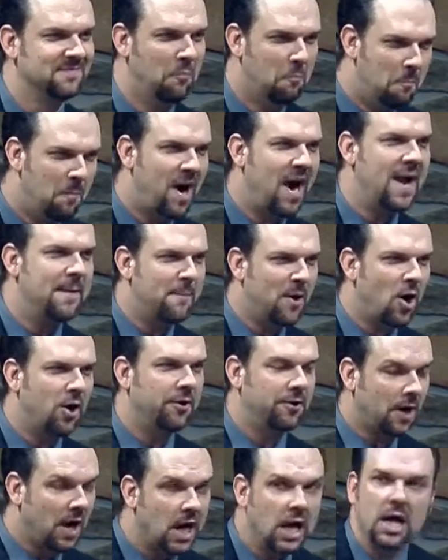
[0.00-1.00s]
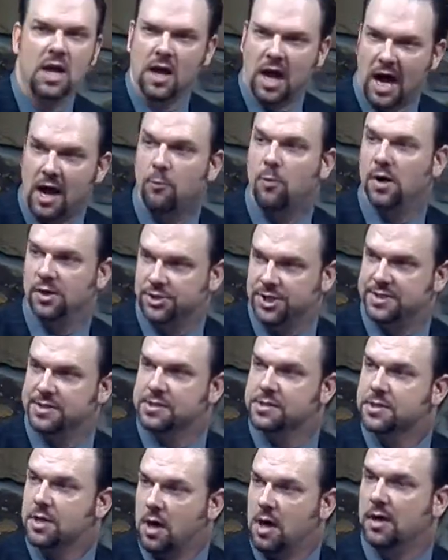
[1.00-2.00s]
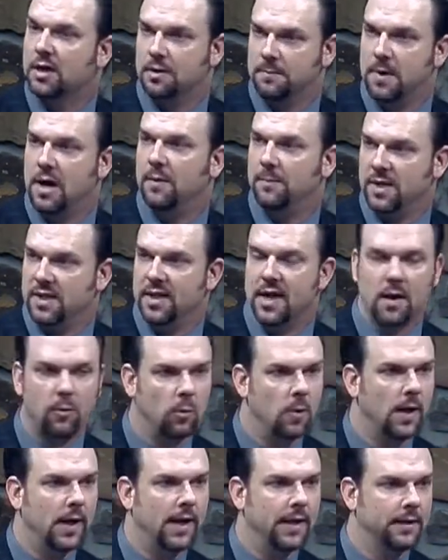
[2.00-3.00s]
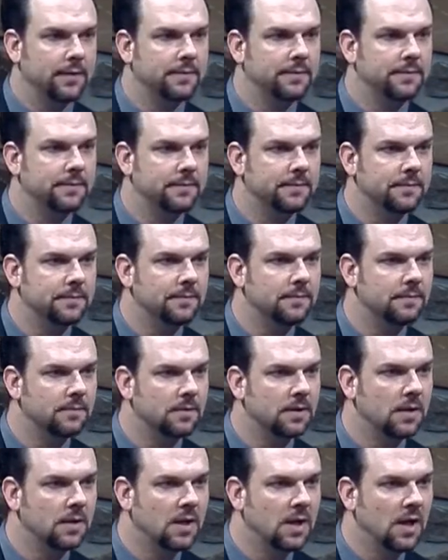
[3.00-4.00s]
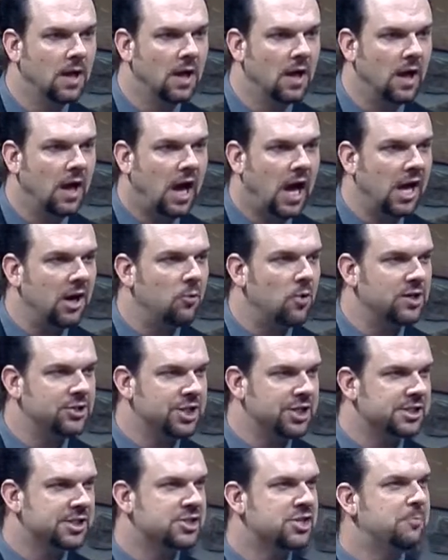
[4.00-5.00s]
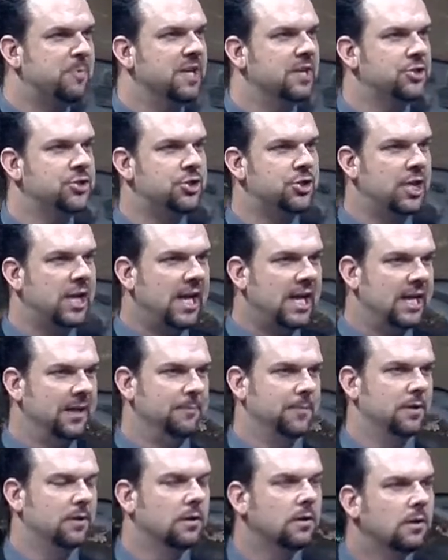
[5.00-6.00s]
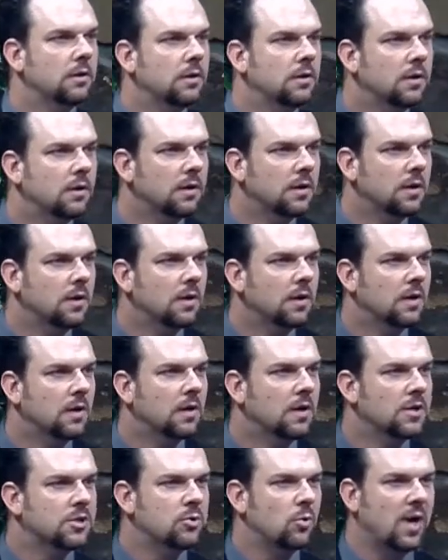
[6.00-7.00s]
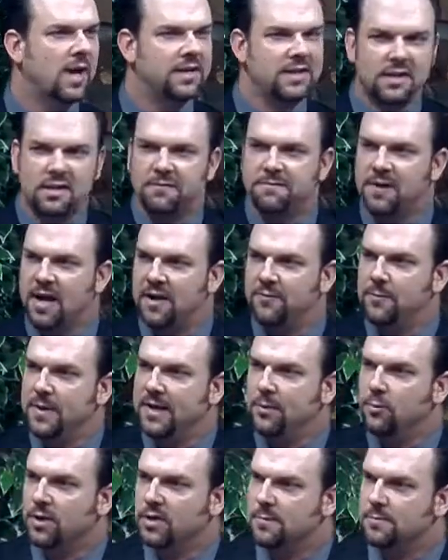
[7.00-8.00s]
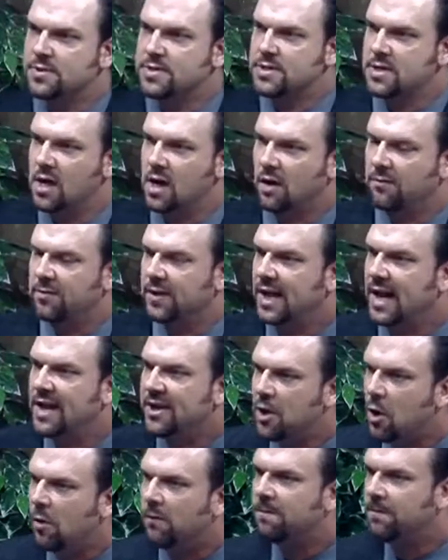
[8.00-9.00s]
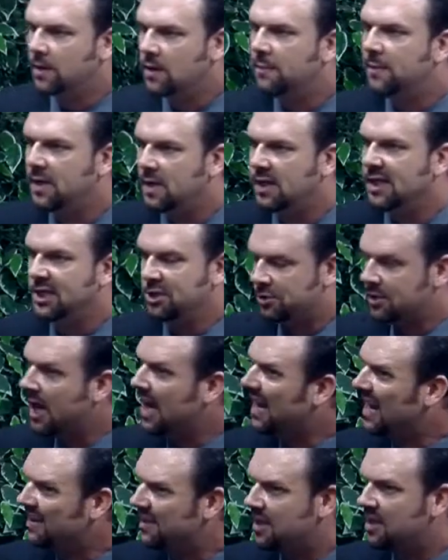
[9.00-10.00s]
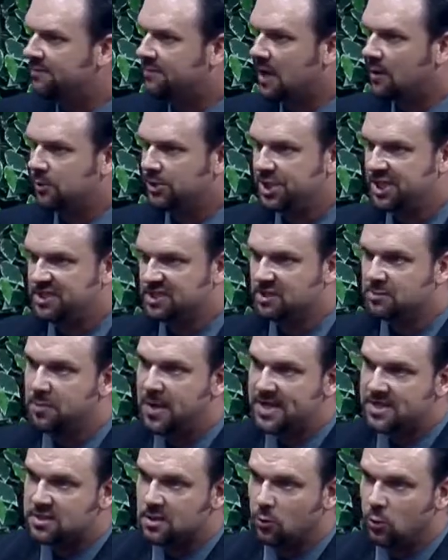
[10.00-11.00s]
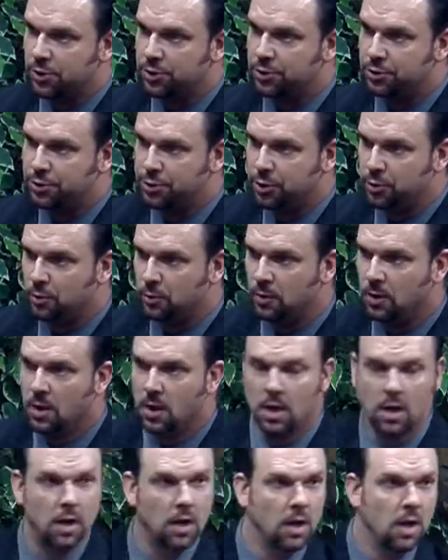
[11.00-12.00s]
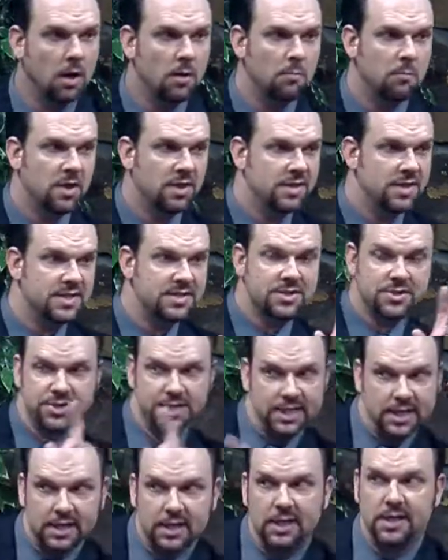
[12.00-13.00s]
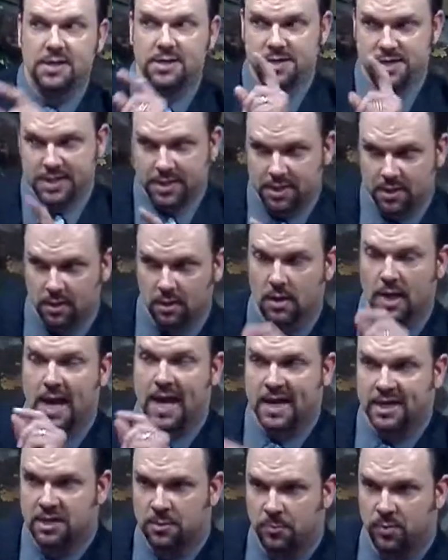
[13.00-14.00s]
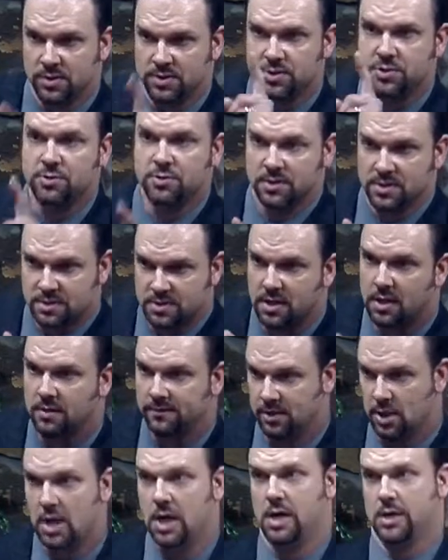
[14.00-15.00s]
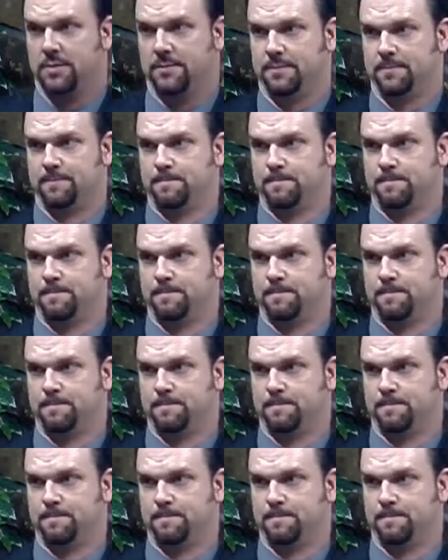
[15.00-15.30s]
My martyr. I want Jesus talking about me that way. I don't want Jesus to be ashamed to identify me with himself. And I know fundamentally you're not identified with Jesus based on what you do, but this did endear Antipas to the Son of God,